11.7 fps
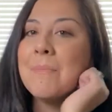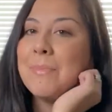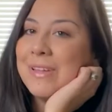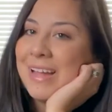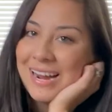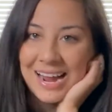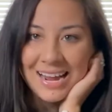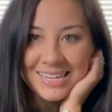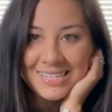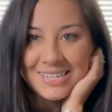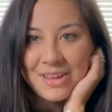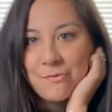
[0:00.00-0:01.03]
But yeah,
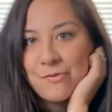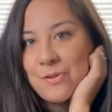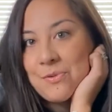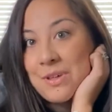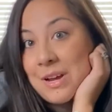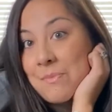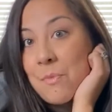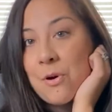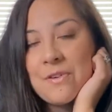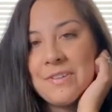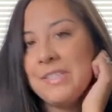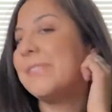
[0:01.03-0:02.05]
guys, if you like
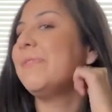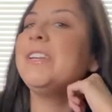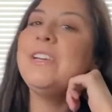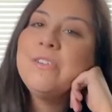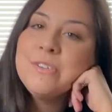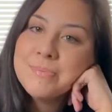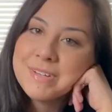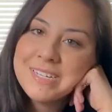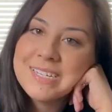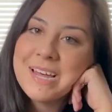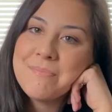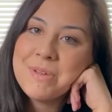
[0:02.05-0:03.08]
more of these videos,
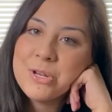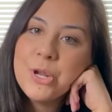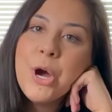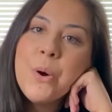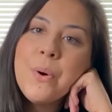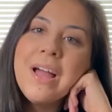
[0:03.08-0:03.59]
please let me know.